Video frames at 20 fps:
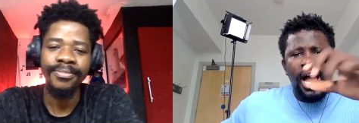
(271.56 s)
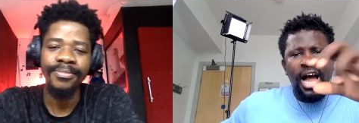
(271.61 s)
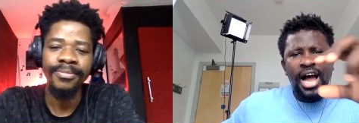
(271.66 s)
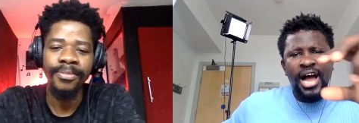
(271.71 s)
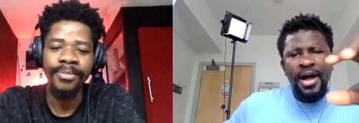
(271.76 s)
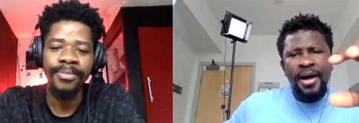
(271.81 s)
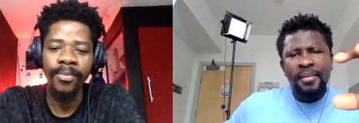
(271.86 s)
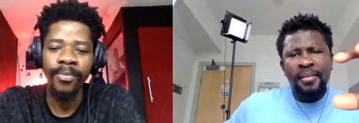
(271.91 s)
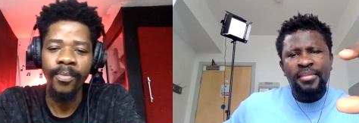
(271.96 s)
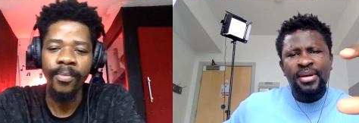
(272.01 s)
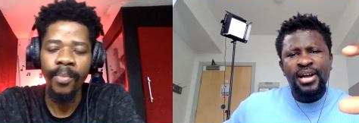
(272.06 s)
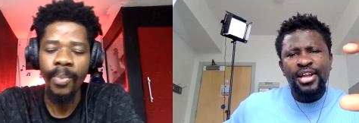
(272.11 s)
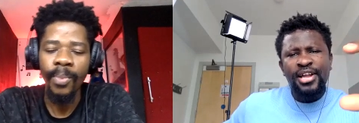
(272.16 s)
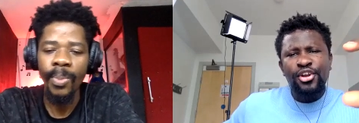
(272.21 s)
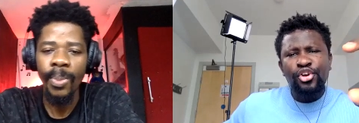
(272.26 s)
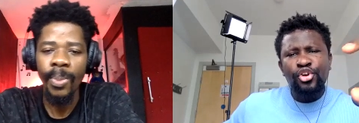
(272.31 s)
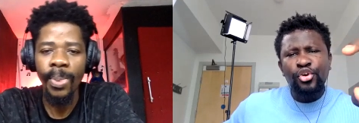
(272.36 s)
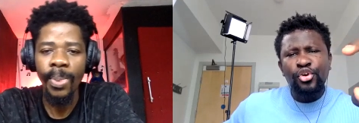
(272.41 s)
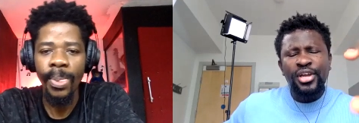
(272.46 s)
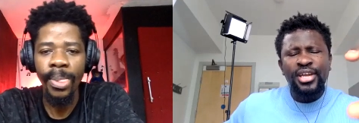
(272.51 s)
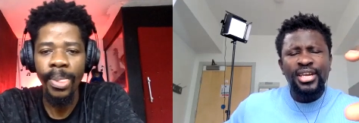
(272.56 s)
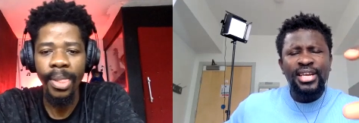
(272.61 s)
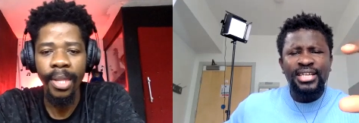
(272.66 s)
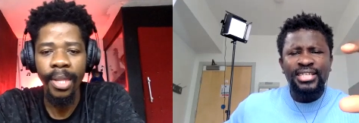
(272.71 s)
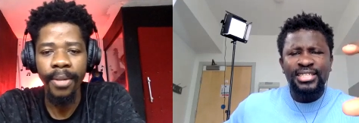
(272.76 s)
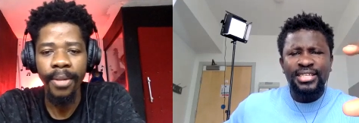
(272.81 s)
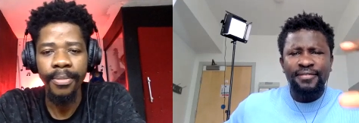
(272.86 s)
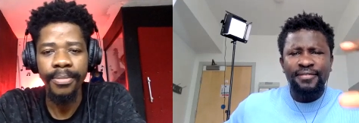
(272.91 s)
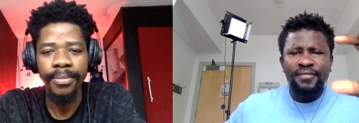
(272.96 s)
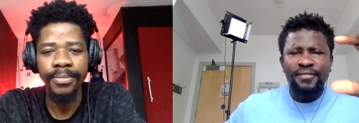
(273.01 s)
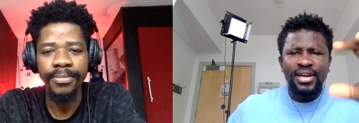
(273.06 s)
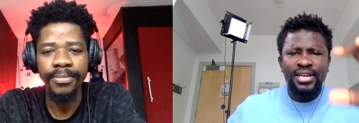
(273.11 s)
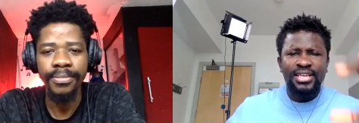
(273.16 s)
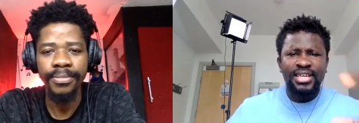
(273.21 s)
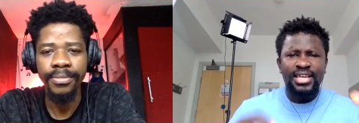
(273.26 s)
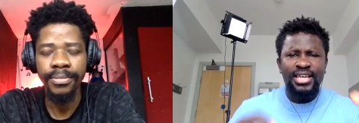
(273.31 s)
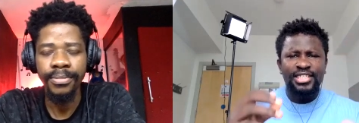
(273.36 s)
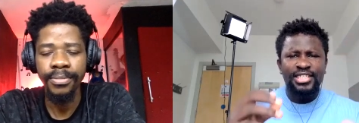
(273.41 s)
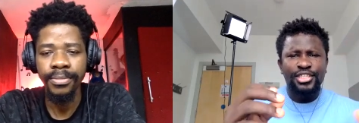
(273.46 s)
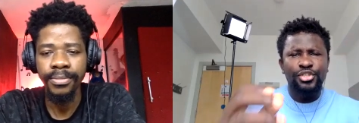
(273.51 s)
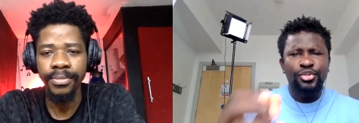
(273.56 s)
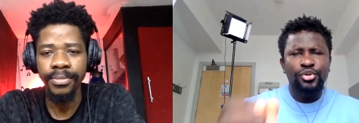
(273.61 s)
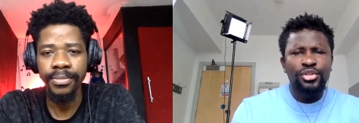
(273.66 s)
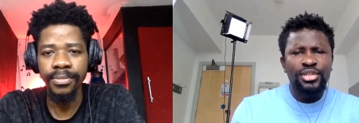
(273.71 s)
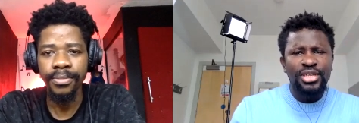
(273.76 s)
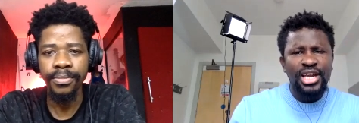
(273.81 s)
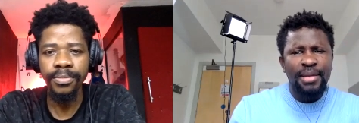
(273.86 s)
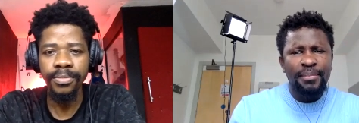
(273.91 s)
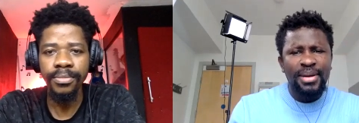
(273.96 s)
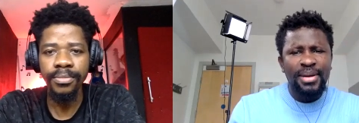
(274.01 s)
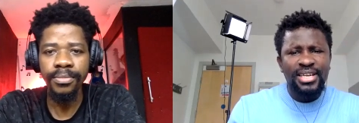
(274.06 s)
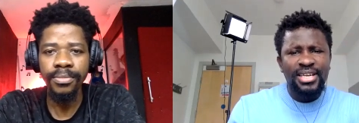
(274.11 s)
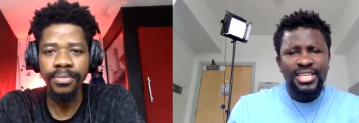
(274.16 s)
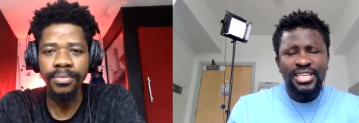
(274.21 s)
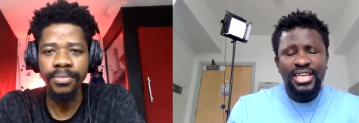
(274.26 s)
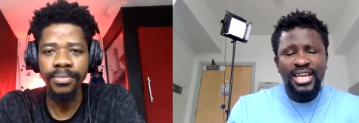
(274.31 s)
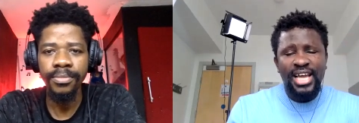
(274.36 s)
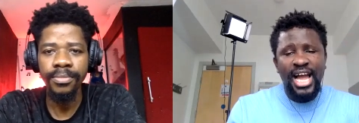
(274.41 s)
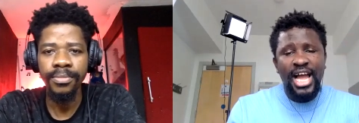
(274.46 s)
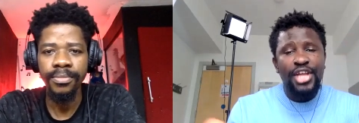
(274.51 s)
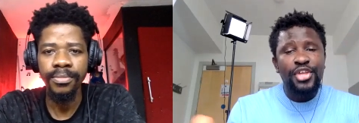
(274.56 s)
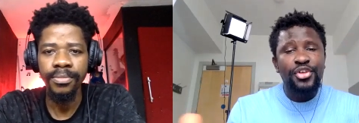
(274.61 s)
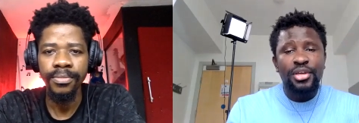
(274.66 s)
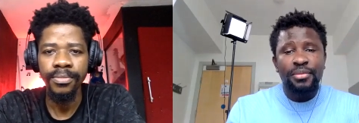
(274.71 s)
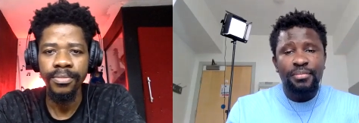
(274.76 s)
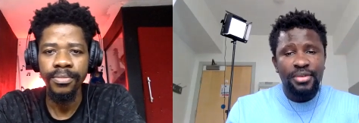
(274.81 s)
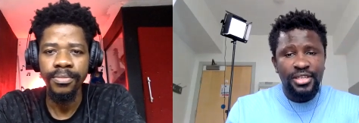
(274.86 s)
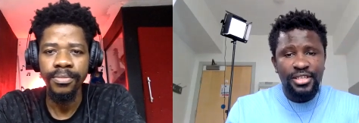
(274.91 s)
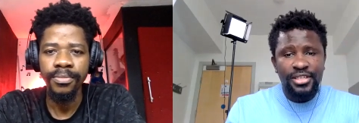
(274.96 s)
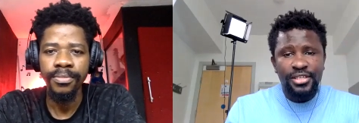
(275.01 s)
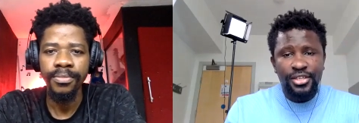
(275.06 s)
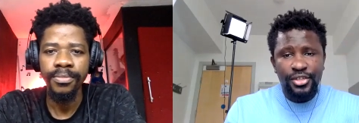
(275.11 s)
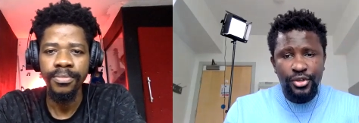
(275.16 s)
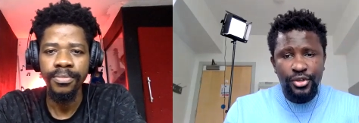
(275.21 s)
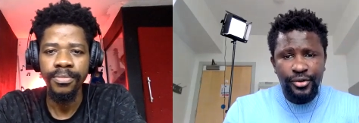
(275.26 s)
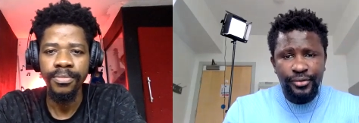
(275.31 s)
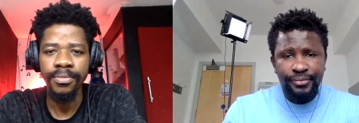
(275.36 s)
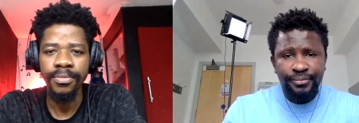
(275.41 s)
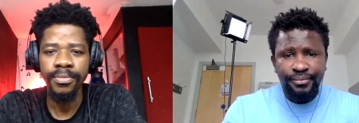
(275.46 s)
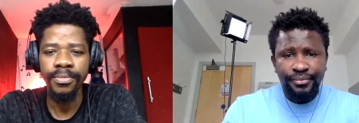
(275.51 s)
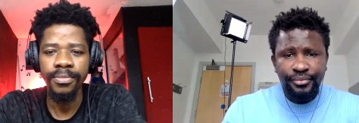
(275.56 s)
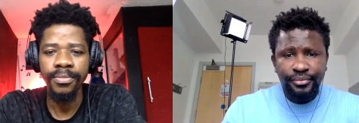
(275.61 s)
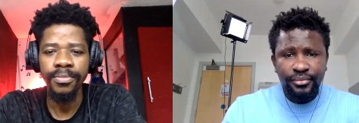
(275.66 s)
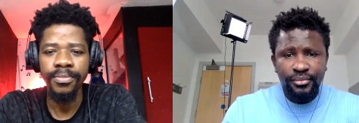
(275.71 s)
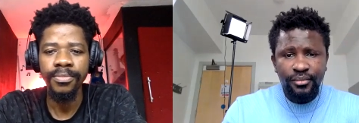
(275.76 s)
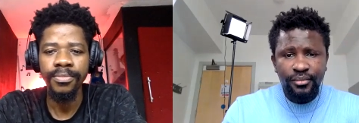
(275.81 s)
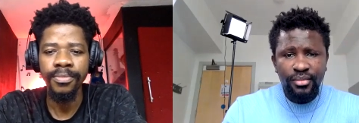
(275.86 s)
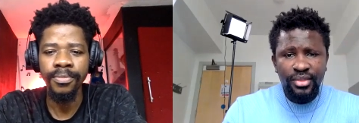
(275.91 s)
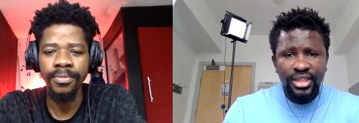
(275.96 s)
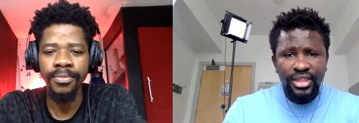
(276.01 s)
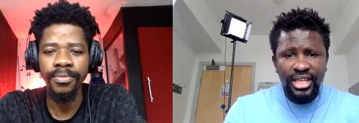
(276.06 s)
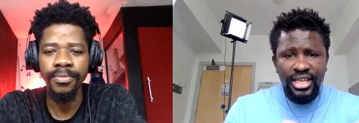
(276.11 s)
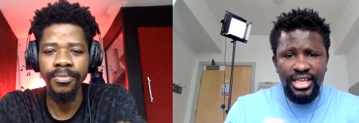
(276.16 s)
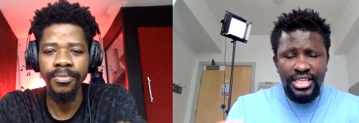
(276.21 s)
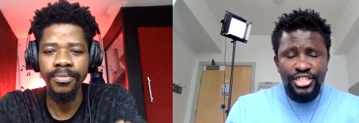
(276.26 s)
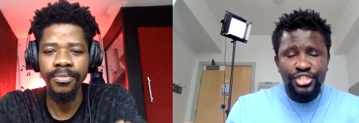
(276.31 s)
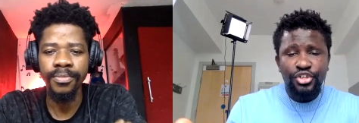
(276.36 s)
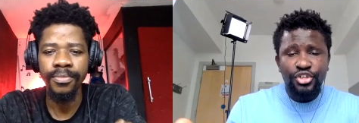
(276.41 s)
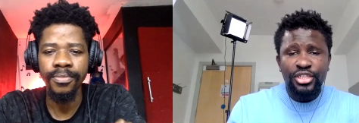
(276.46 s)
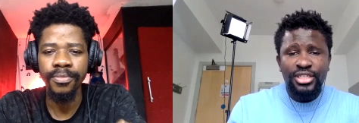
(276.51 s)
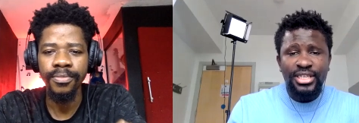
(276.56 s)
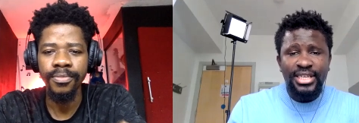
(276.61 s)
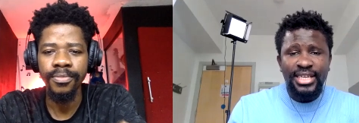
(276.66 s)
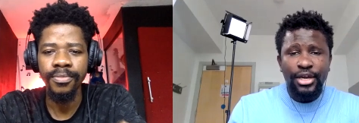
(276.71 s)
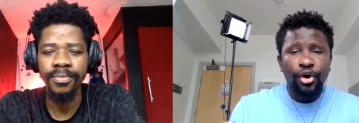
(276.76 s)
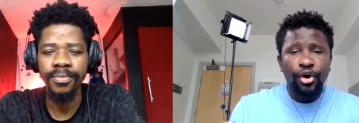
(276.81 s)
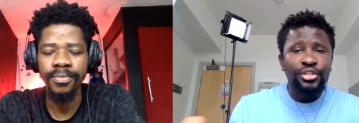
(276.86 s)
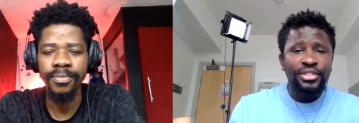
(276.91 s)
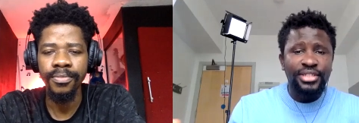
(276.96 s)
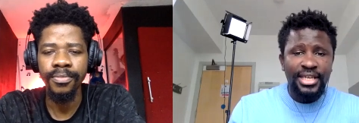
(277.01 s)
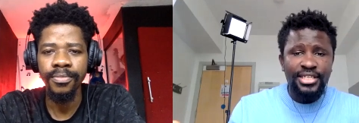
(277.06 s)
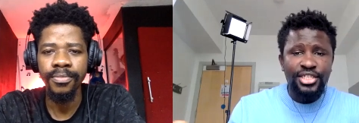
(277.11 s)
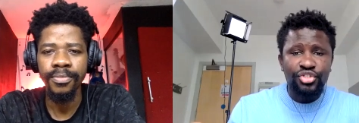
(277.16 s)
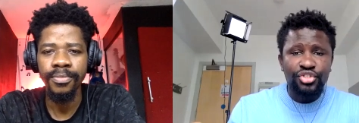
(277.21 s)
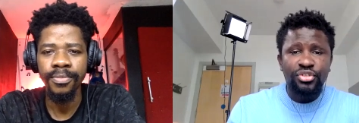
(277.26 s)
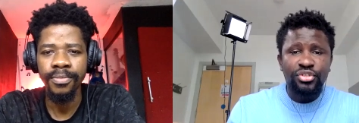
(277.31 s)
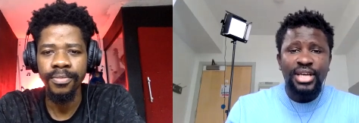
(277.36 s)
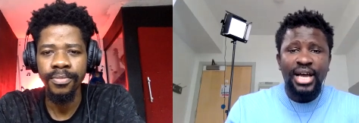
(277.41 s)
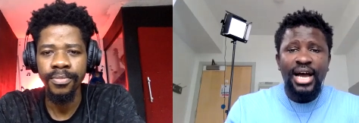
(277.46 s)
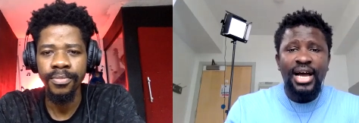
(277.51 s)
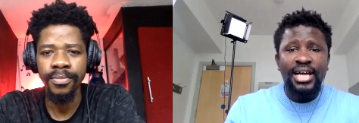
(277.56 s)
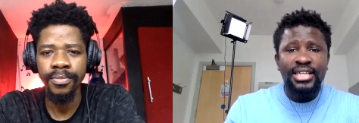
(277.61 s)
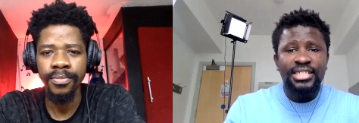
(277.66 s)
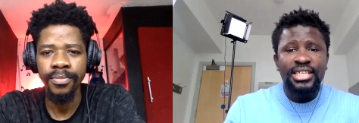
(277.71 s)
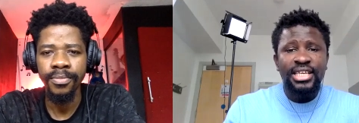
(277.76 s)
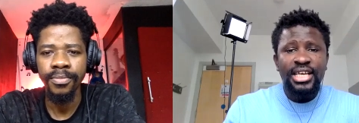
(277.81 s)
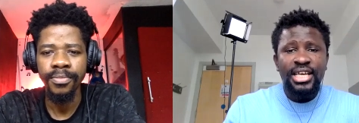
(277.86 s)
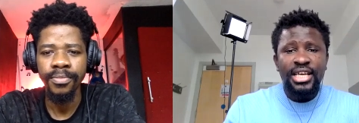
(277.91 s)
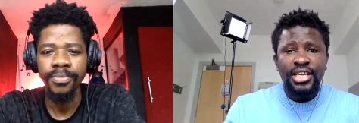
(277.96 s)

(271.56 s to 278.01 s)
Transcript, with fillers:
Speaker 1: Um, looking at the fact that you know Naira Marley, arguably, you know, mm. is not the hottest street art.